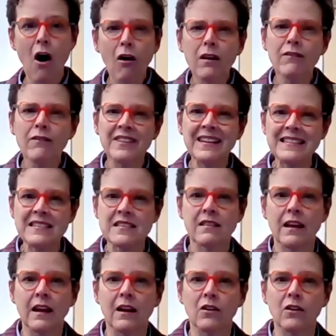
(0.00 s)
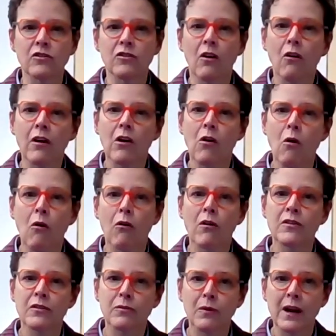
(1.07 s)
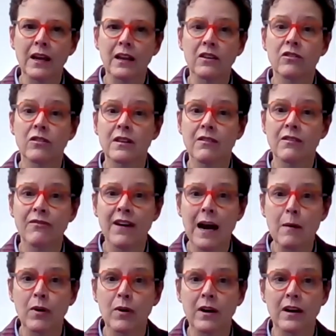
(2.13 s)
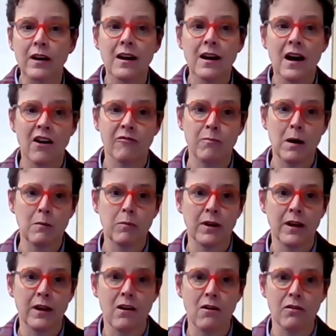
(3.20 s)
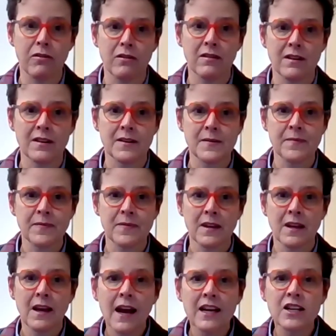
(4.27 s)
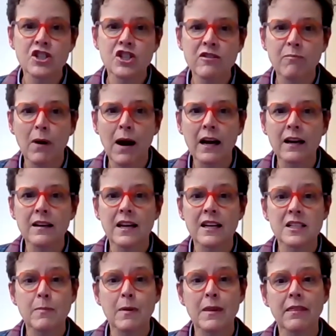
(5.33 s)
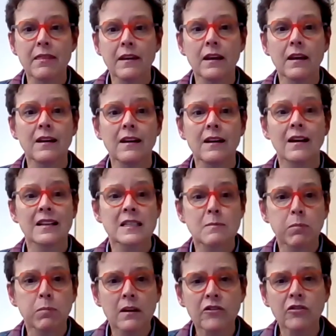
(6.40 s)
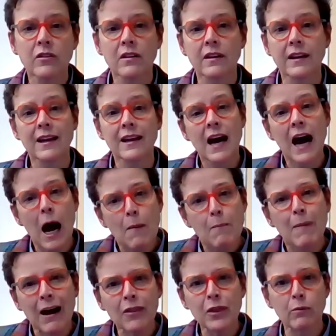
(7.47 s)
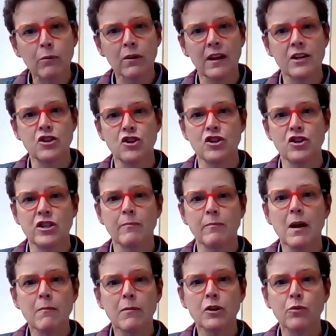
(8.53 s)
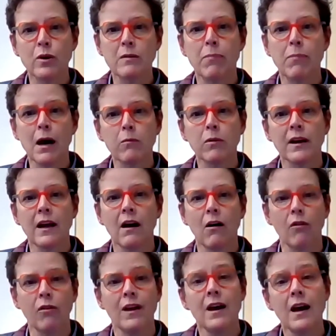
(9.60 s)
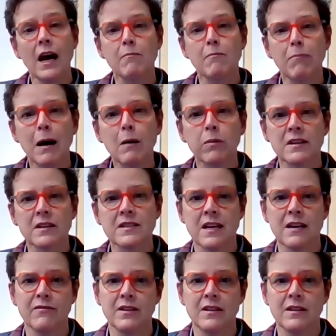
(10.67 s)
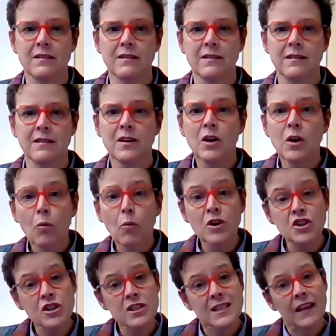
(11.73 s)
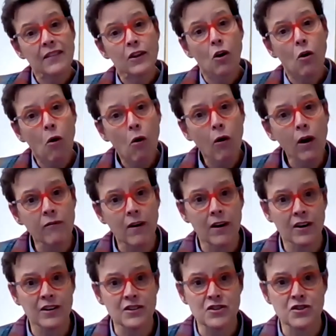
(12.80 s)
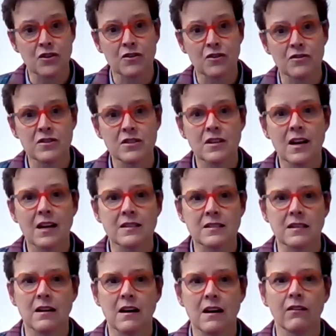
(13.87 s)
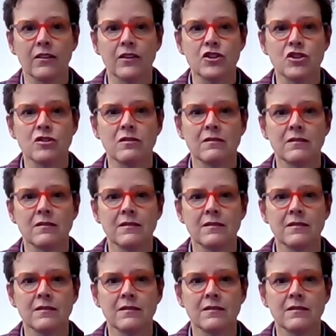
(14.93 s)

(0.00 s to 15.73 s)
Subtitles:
All of these things are core threads in the fabric of public health. And Chief Brackney has been thinking explicitly about the relationship between public health and public safety, which is at the core of our concerns as a college.